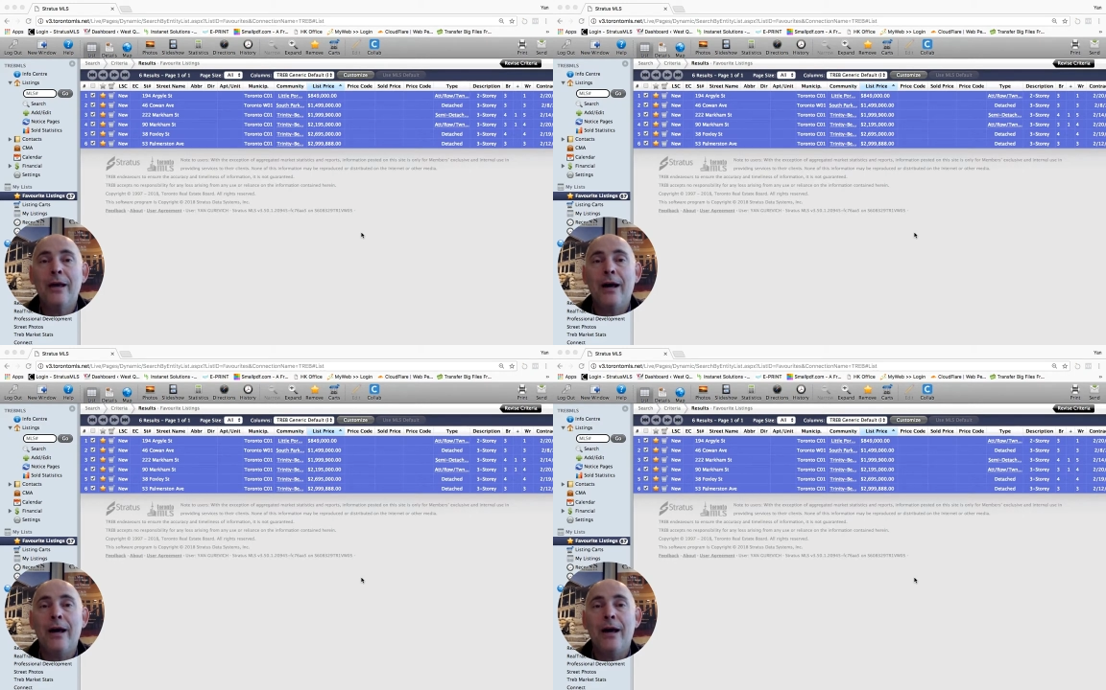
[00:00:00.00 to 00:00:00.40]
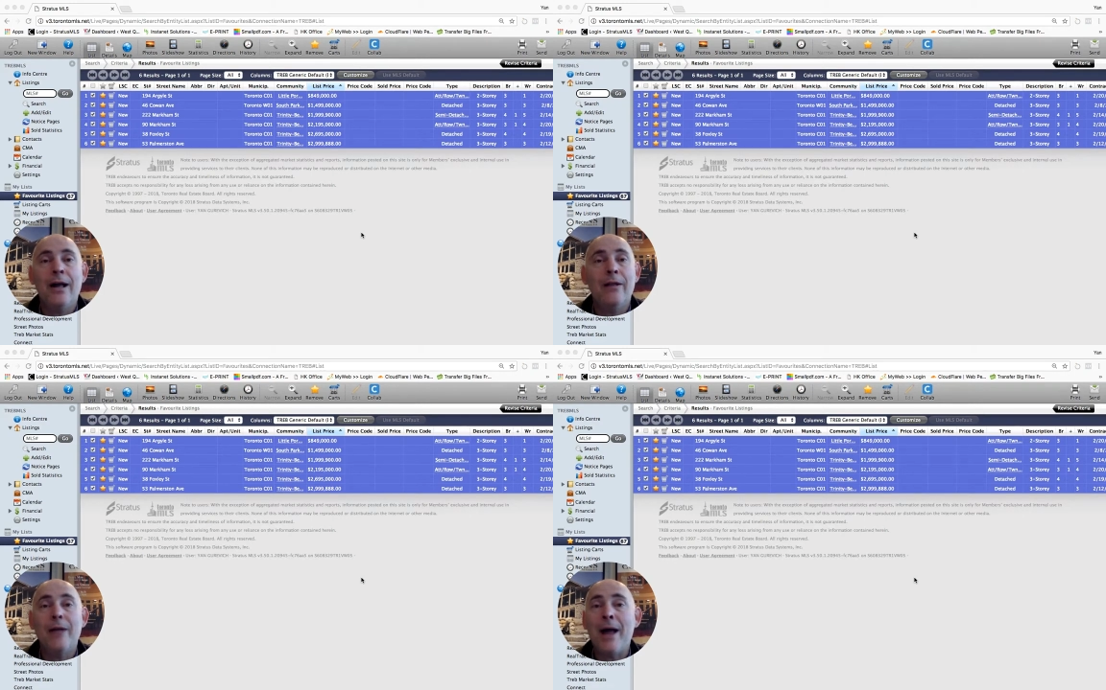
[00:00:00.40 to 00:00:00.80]

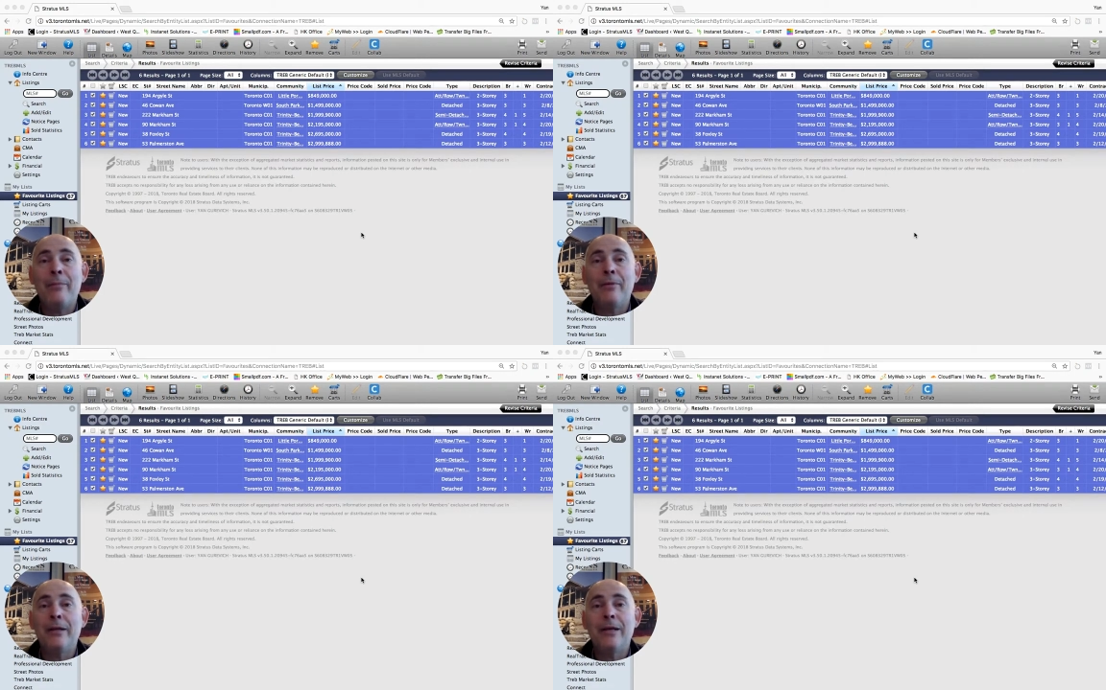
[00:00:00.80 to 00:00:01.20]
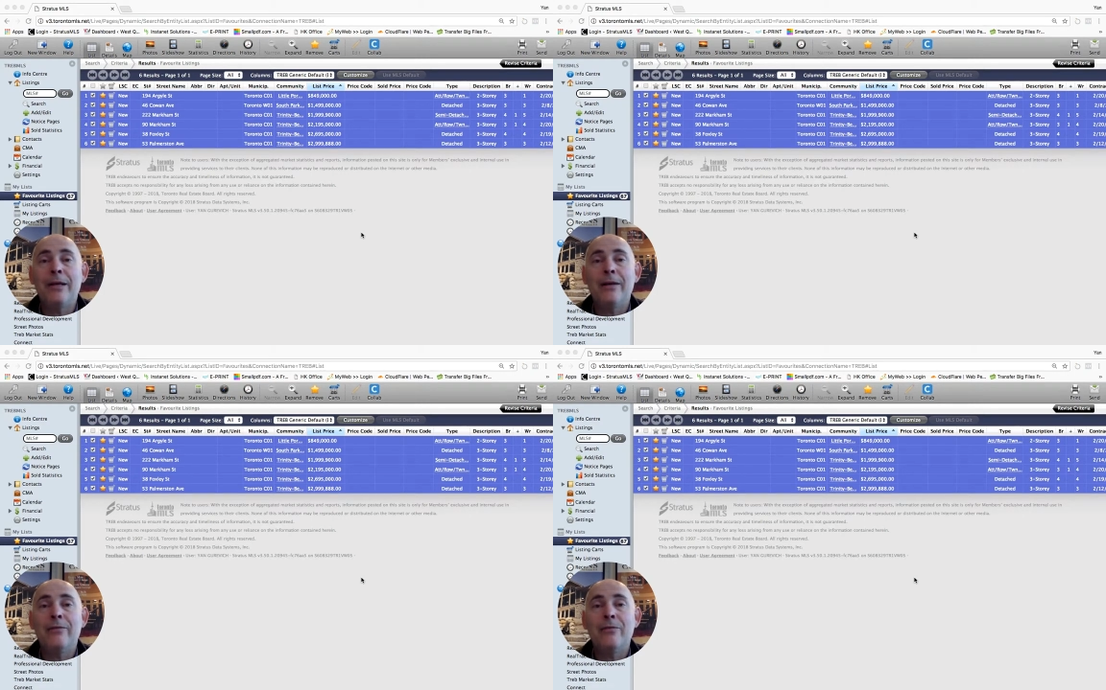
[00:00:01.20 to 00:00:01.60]
I'll
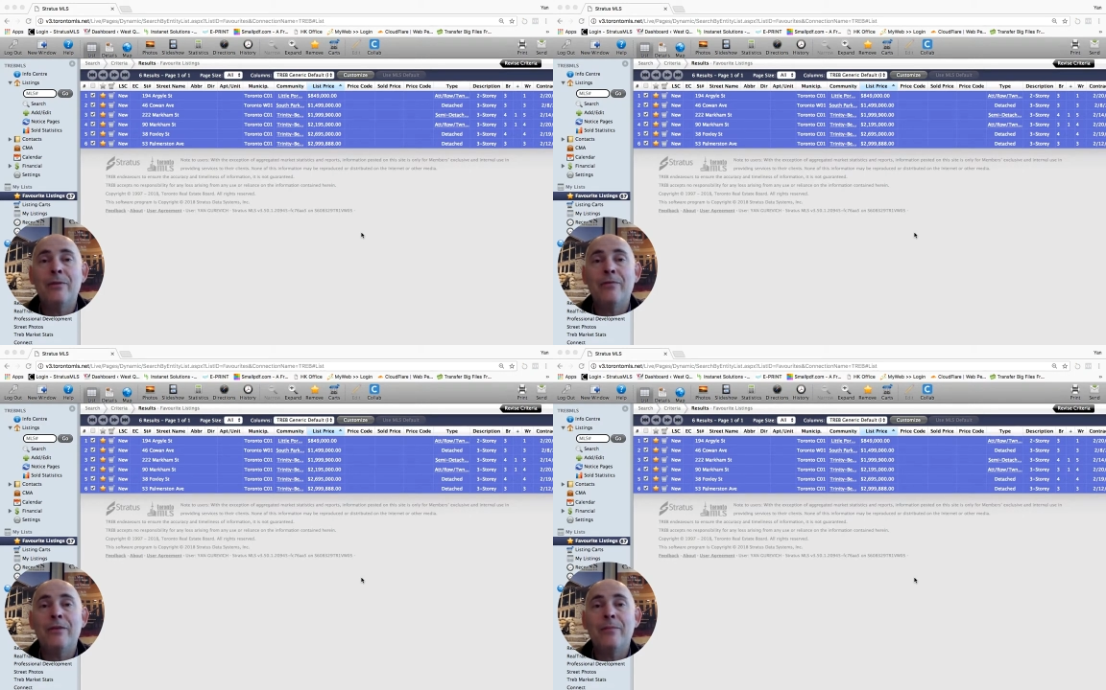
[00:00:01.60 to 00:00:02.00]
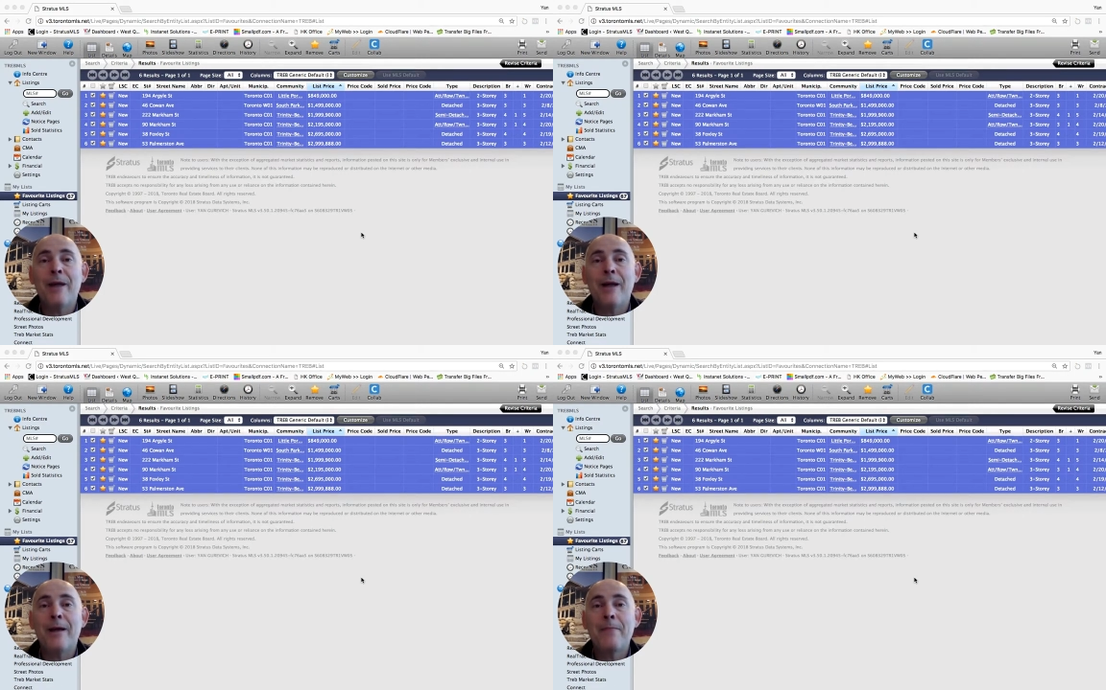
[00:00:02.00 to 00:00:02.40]
happily give you my
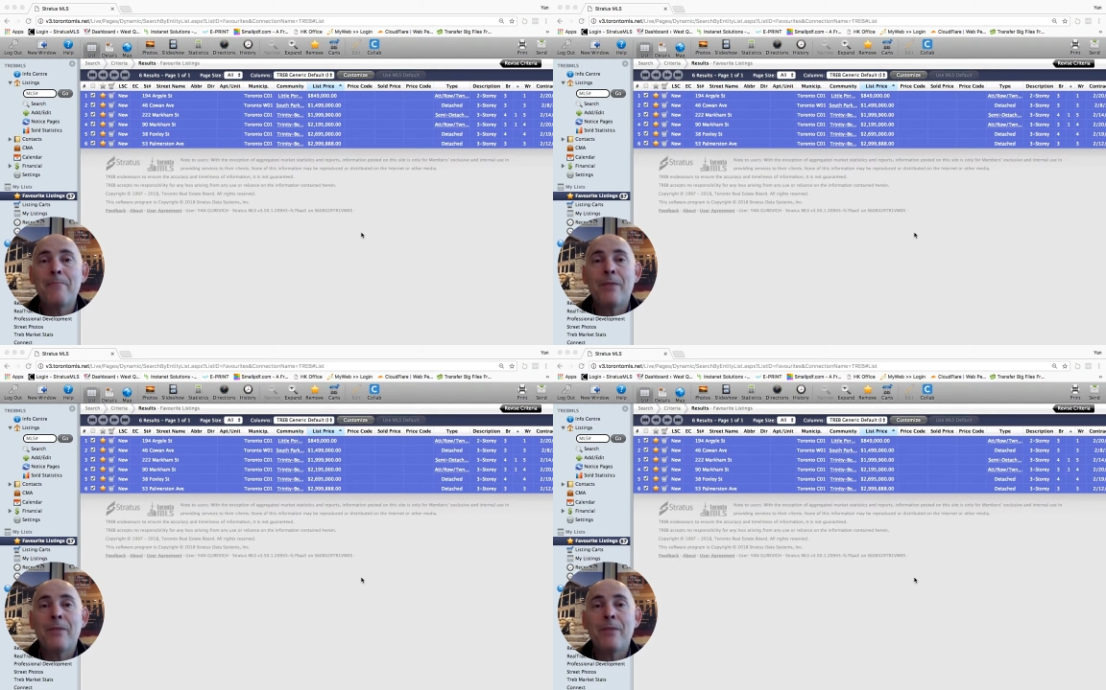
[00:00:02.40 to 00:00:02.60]
feedback.